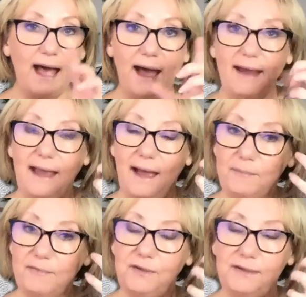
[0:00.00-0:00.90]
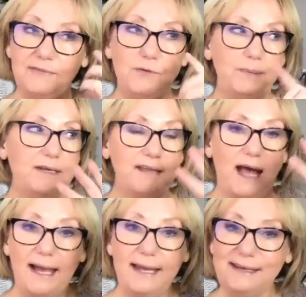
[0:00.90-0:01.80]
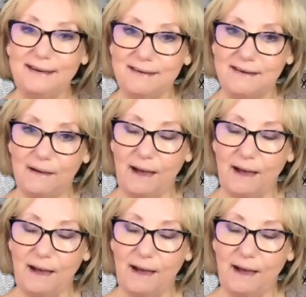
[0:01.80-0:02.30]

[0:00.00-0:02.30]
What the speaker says: I absolutely love it because I can